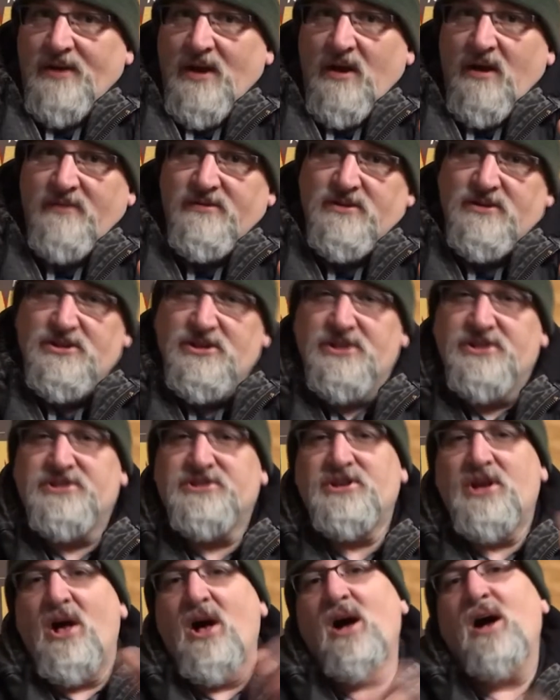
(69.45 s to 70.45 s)
Now, if you just
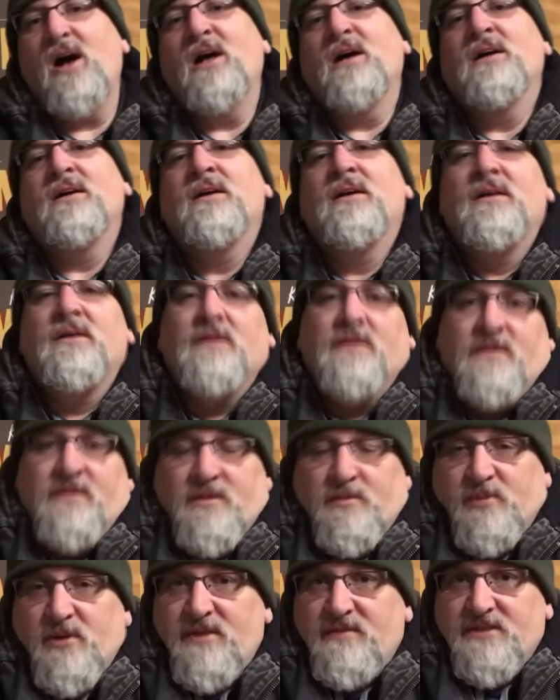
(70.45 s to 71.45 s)
saw
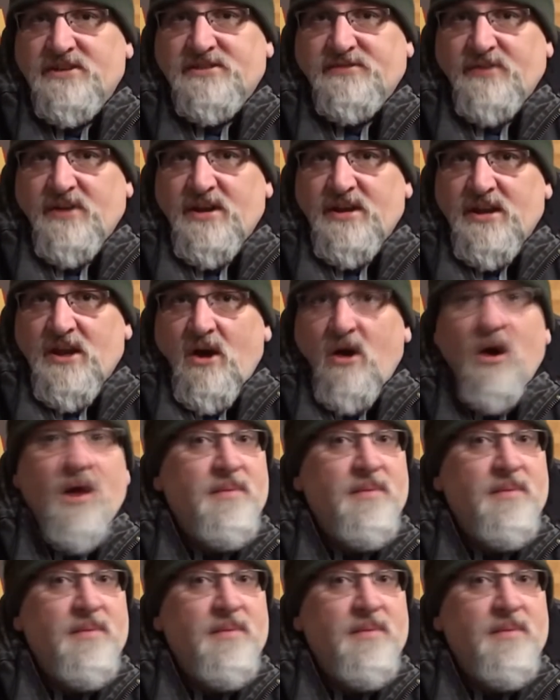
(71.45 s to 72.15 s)
the previous video,